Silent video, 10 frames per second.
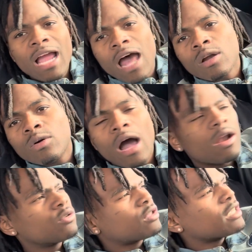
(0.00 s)
I
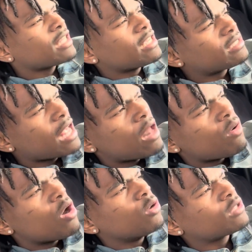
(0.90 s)
don't think that's, I don't
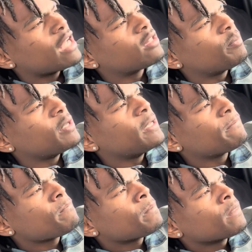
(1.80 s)
hold that to be,
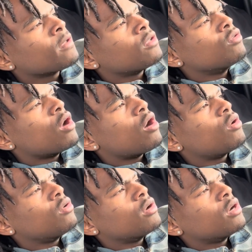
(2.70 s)

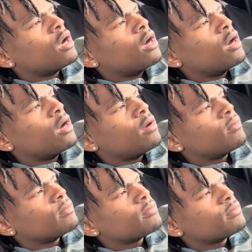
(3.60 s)

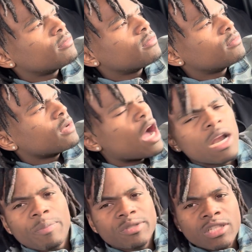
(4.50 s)

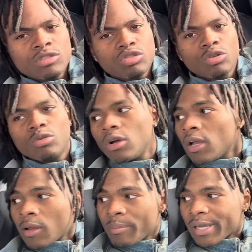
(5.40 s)
100% true,
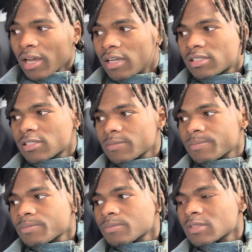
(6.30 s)
because
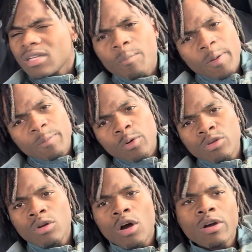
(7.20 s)
some people,
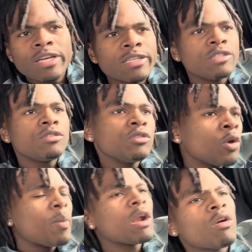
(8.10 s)
you're
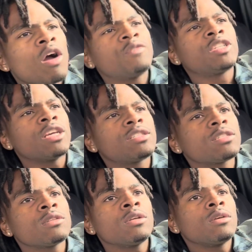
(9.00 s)
better off
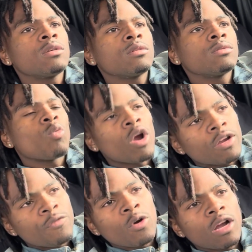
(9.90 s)
just working
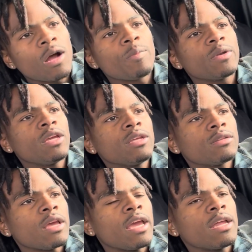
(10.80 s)
for a company
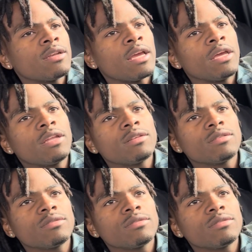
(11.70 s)
and going